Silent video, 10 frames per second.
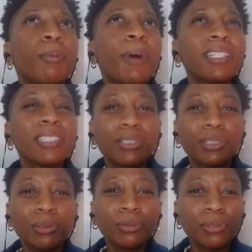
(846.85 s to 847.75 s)

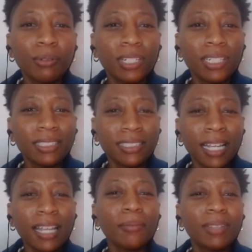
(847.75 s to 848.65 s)
Wasn't you doing the
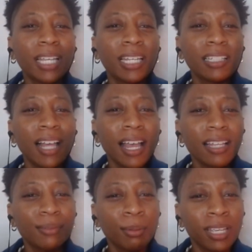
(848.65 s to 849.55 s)
same thing
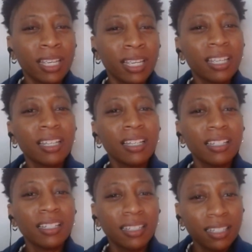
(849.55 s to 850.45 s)
last week?
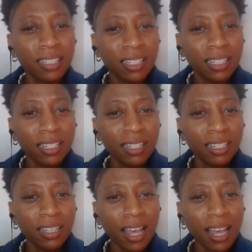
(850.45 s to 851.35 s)

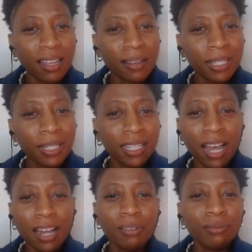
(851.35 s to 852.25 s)

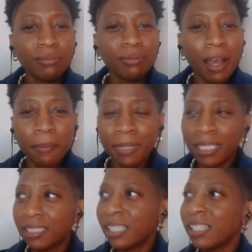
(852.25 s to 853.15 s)

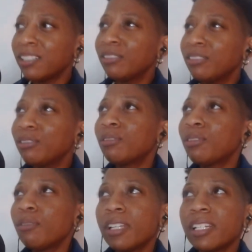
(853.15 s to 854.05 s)
Didn't you
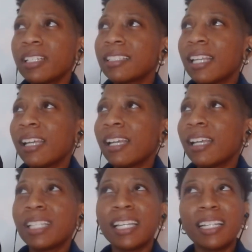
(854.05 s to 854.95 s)
do it the
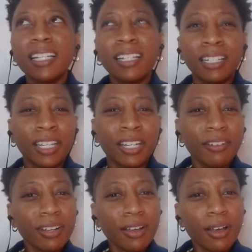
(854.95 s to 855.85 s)
same thing a
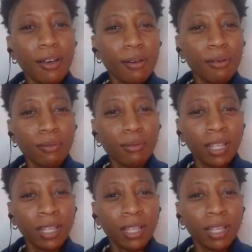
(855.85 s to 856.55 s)
year ago?